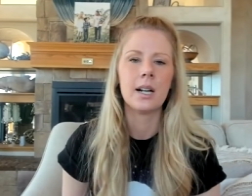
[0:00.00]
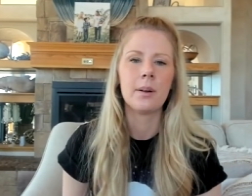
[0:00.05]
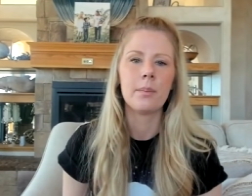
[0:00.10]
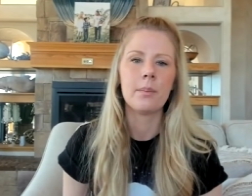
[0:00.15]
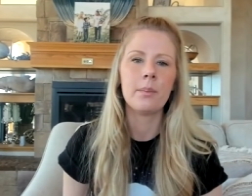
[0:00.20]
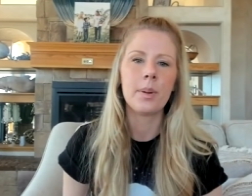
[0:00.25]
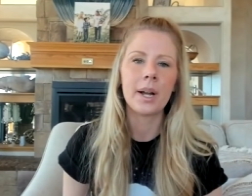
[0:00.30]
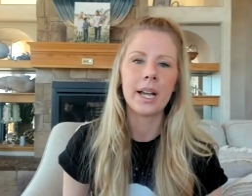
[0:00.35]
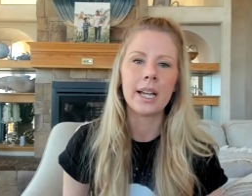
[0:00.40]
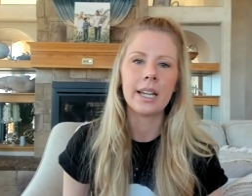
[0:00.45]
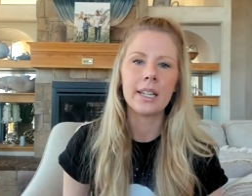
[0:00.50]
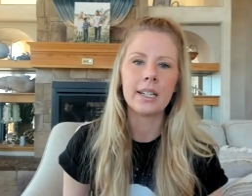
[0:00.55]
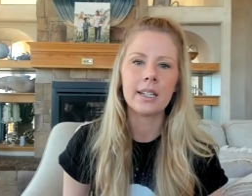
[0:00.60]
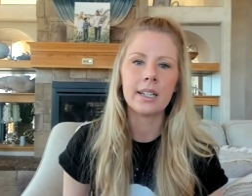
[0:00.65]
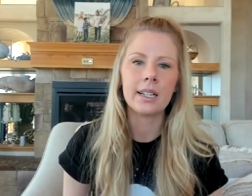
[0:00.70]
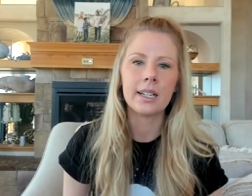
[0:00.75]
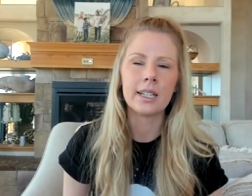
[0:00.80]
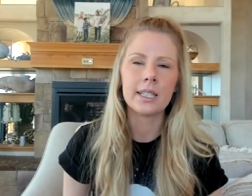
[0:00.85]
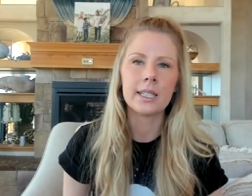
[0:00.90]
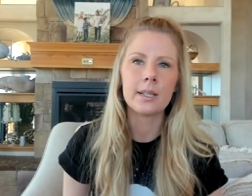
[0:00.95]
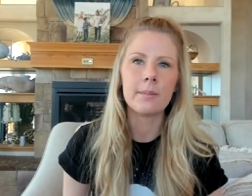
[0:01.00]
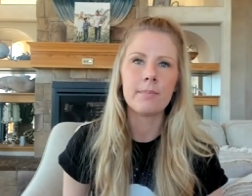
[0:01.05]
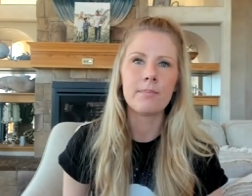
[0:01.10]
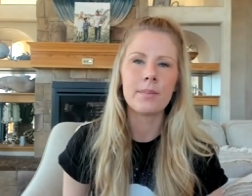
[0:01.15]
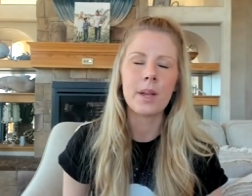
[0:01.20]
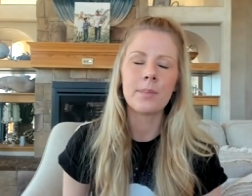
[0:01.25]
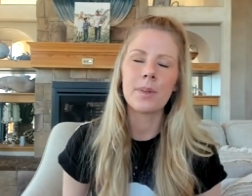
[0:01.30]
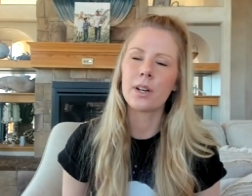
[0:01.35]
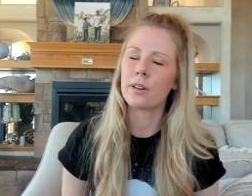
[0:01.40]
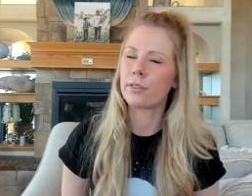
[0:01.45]
But um,
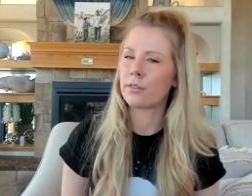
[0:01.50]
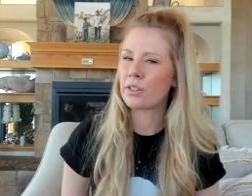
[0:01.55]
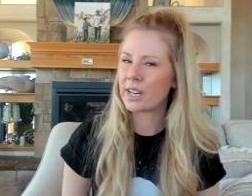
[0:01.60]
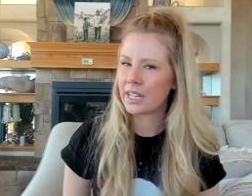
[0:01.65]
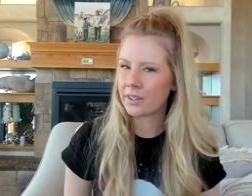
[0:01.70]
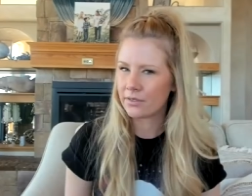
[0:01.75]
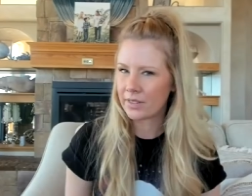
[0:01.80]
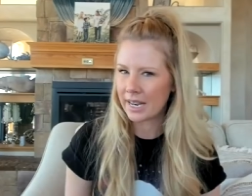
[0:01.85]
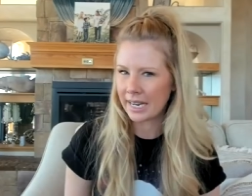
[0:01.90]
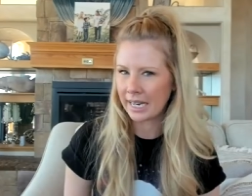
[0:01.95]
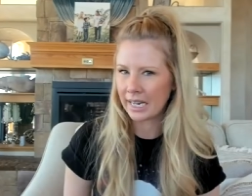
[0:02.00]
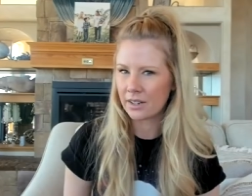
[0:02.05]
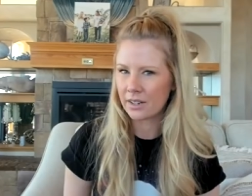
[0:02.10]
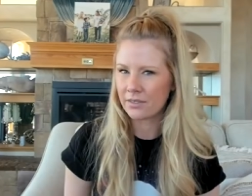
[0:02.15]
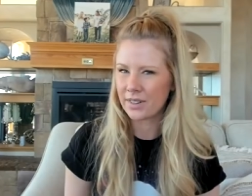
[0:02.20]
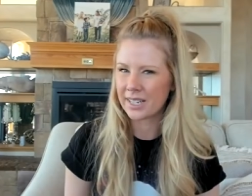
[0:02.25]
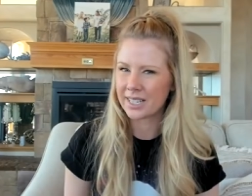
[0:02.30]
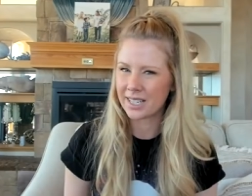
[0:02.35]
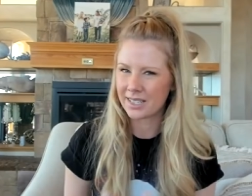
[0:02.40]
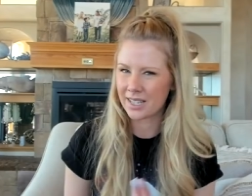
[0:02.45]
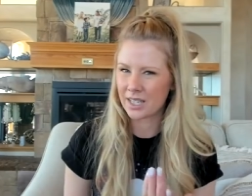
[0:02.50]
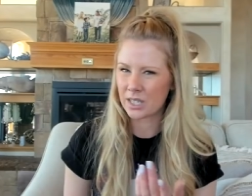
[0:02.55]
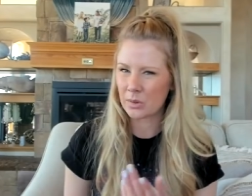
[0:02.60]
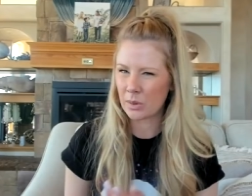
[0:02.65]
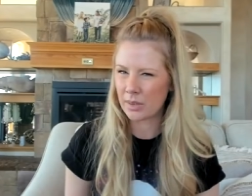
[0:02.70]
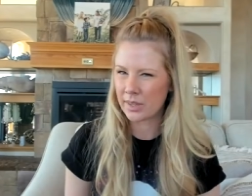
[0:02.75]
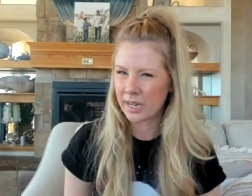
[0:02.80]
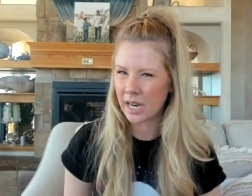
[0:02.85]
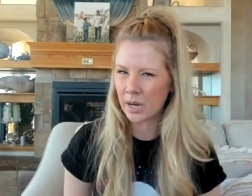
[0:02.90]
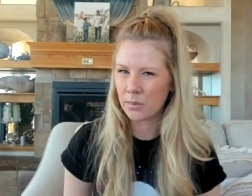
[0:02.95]
I'm not afraid of negative. I guess that's the one
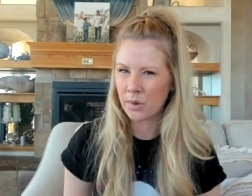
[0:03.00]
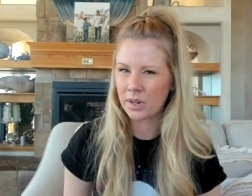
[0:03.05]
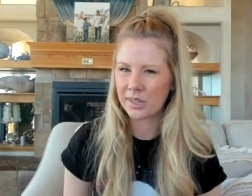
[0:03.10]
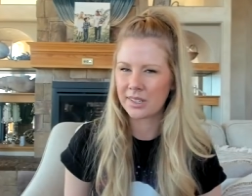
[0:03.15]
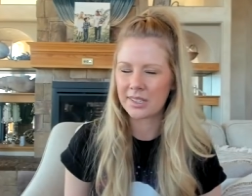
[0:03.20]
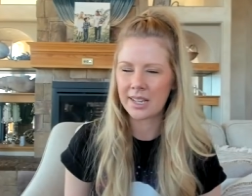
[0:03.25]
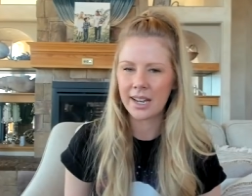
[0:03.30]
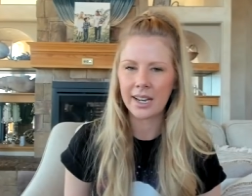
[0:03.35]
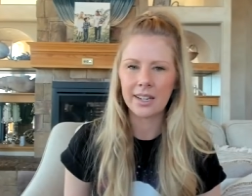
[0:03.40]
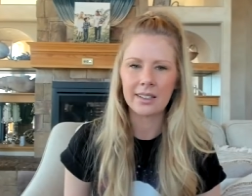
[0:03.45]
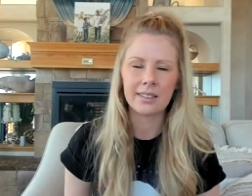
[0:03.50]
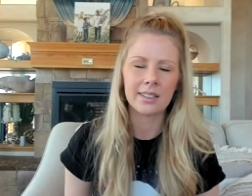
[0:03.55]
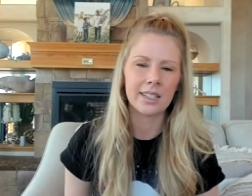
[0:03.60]
thing I'd want to say.